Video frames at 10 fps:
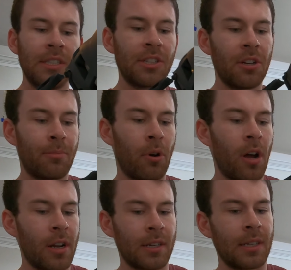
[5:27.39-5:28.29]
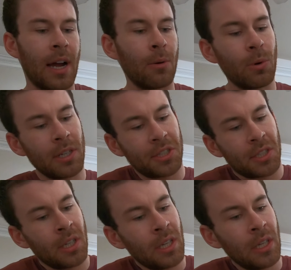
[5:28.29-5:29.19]
it's a good product. I
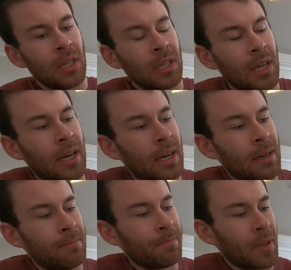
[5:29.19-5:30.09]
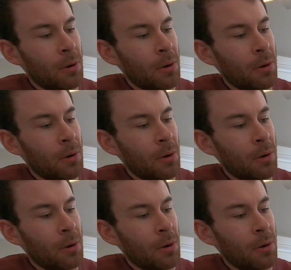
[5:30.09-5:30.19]
wish I